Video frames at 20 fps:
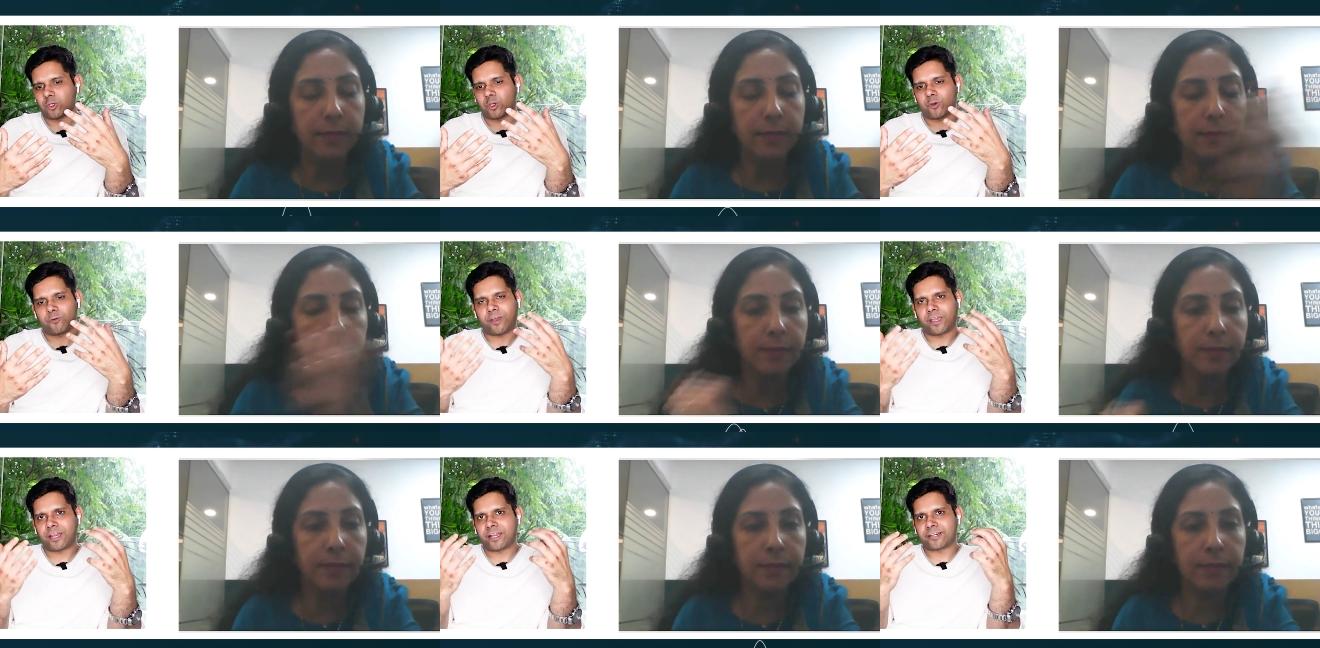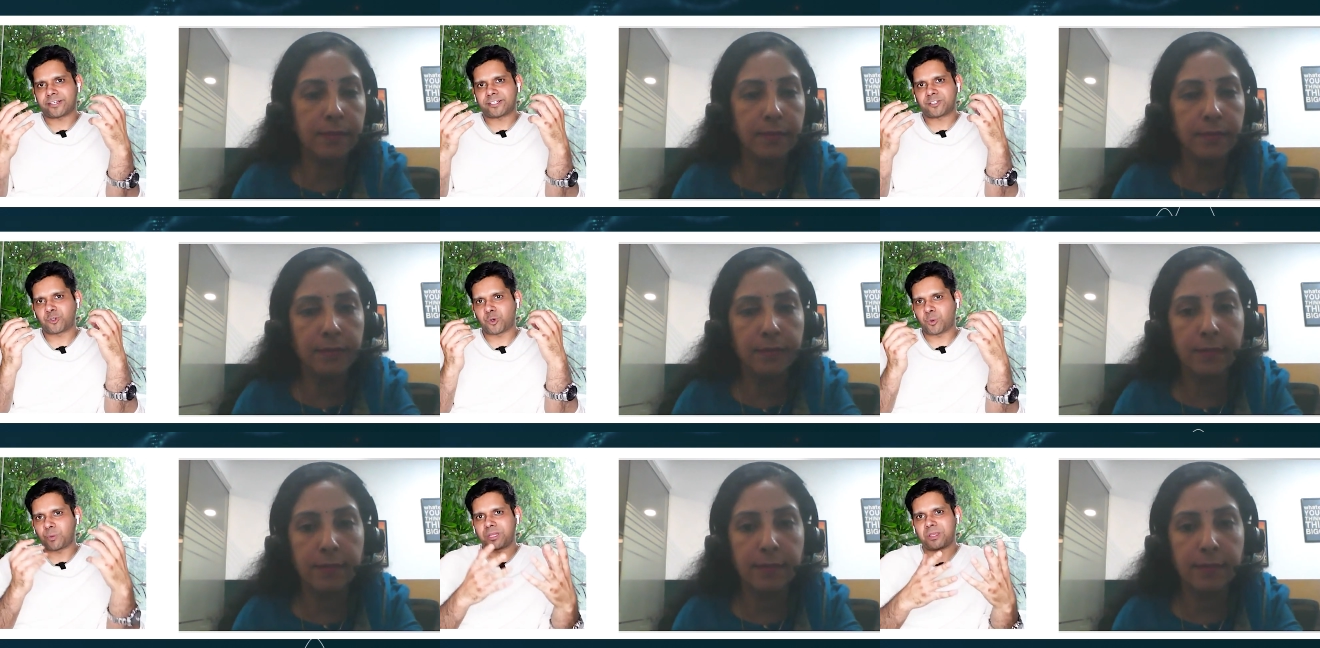Speaker 1: have highlighted
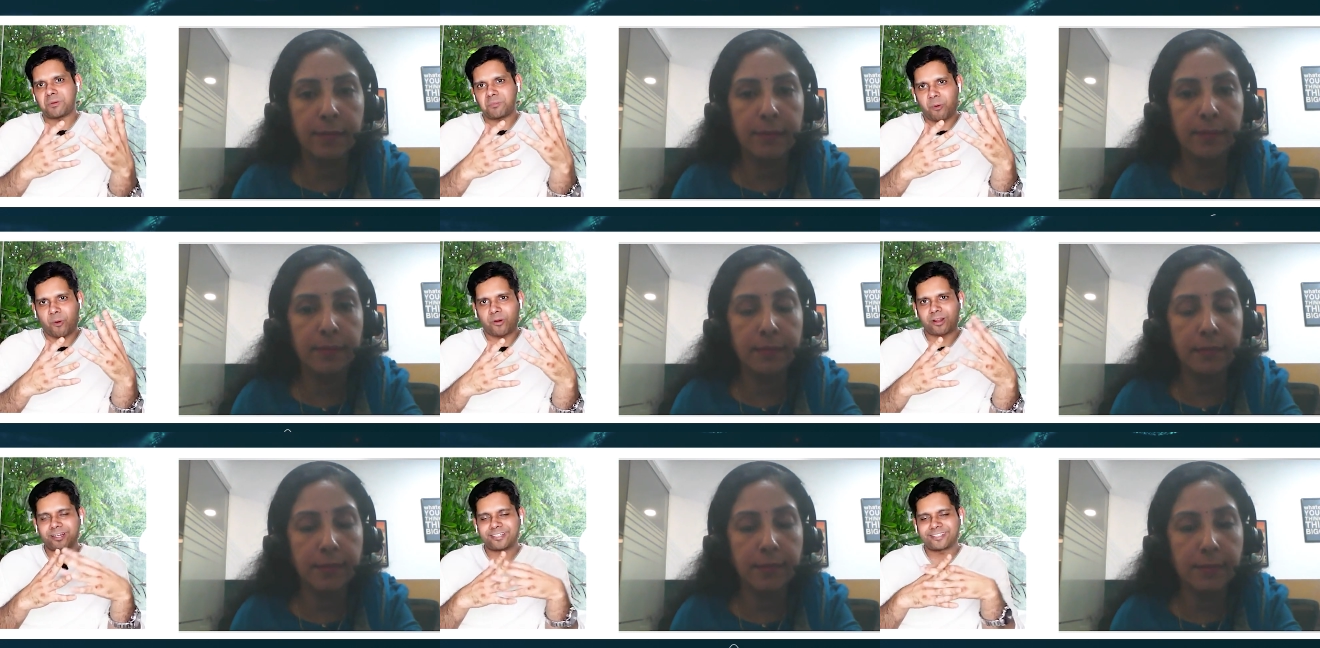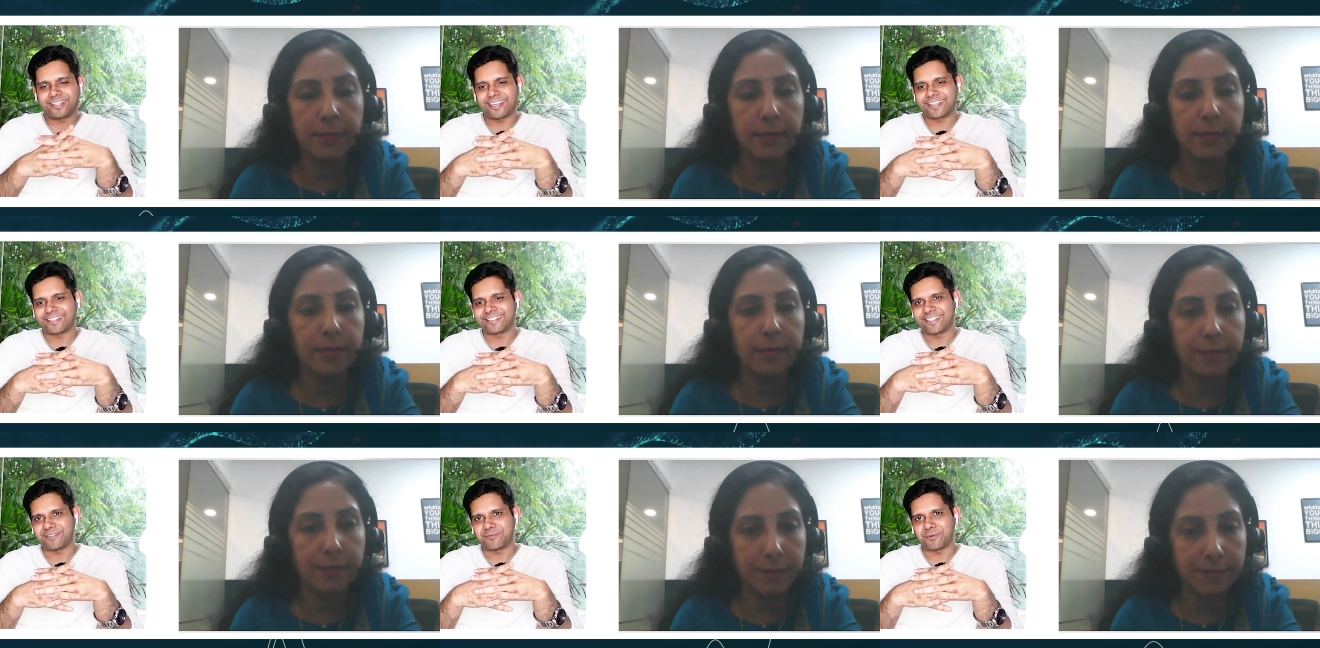so many important
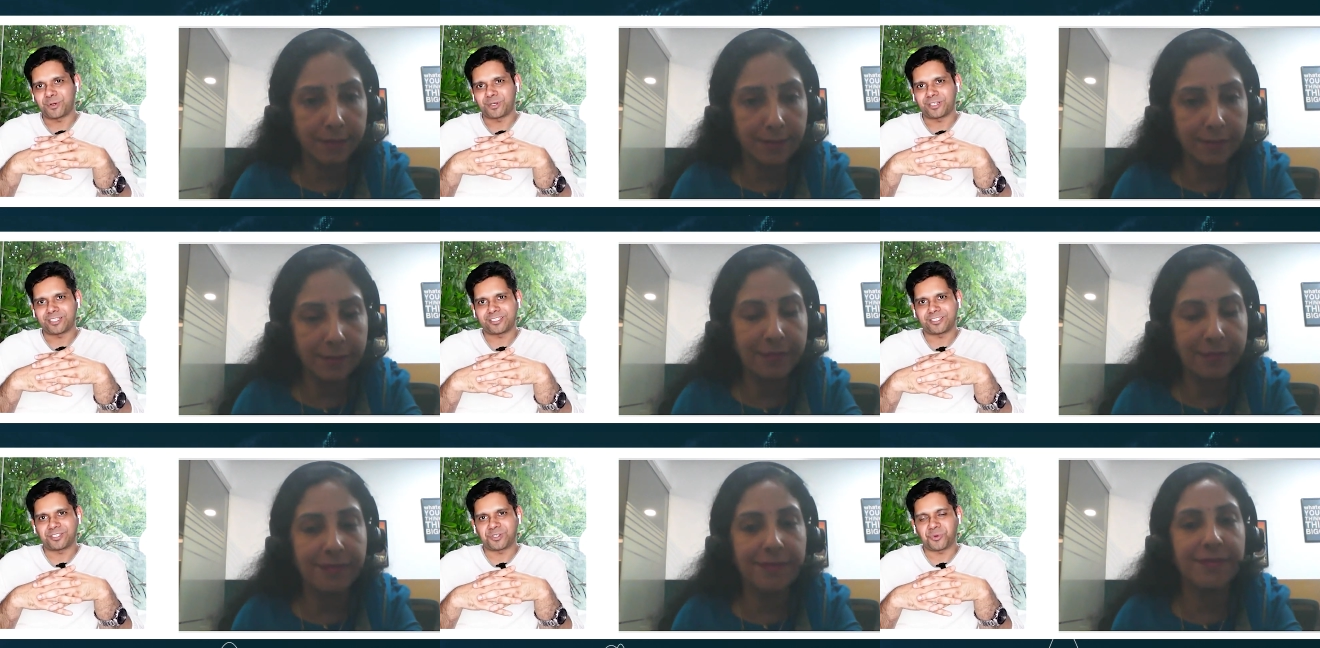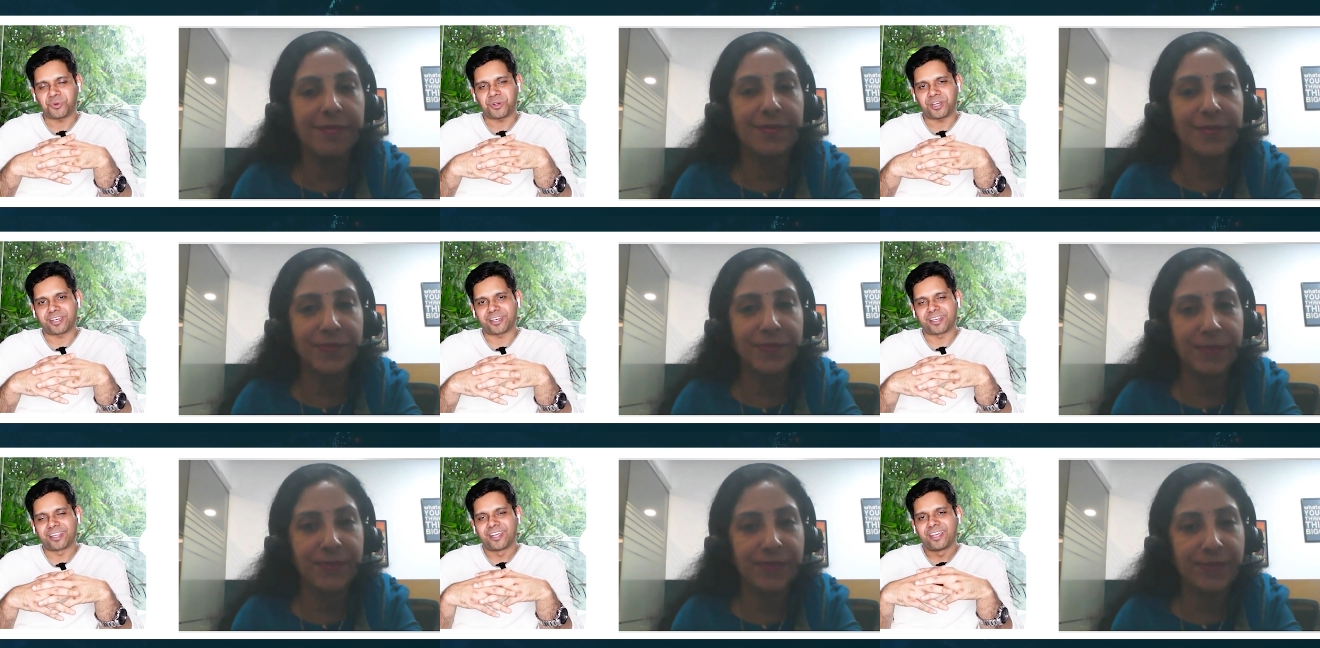things about this
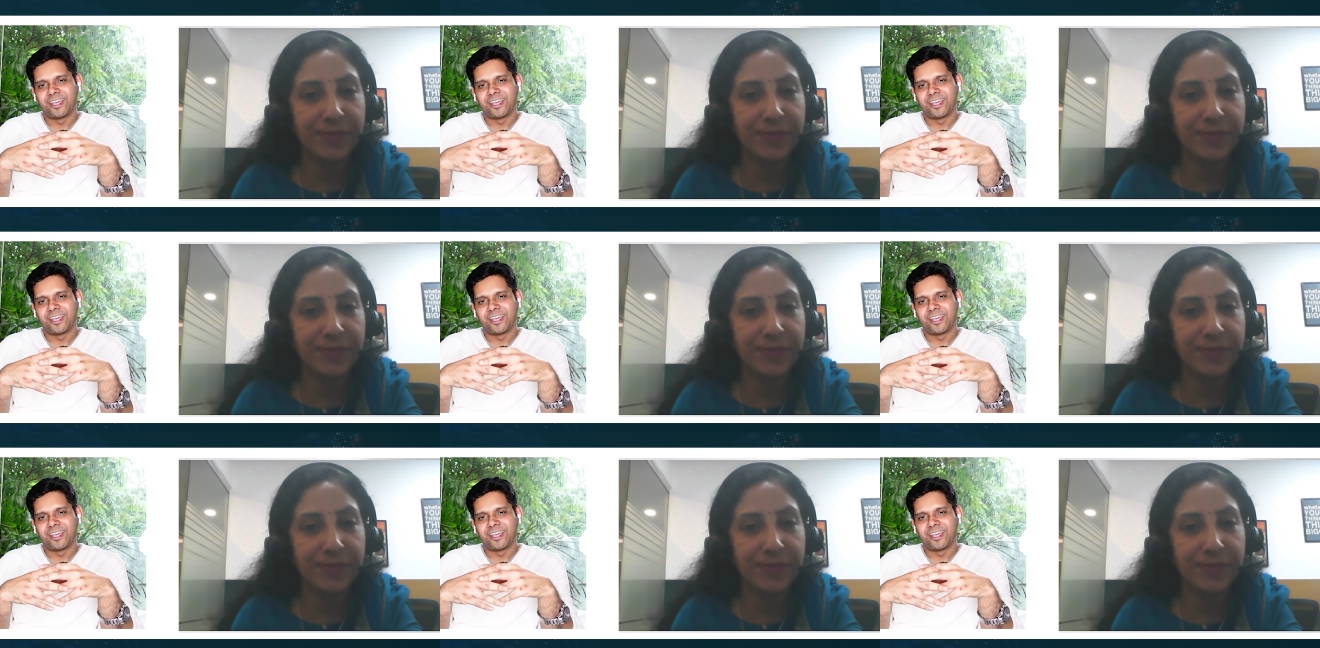unit.